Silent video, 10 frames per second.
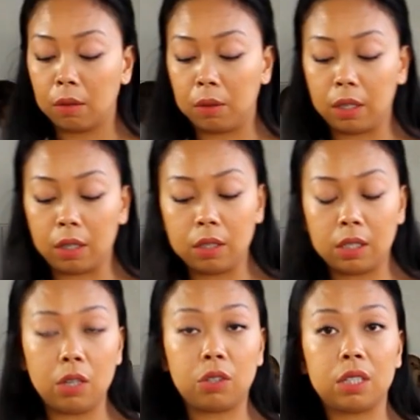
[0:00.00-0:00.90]
We're going to
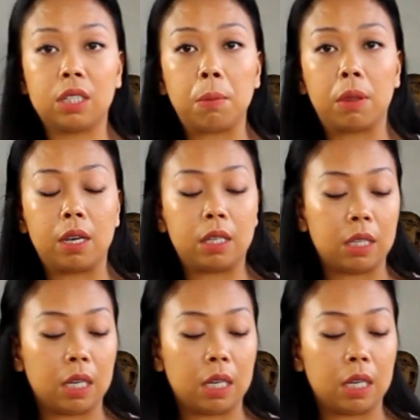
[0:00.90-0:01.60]
continue to simmer this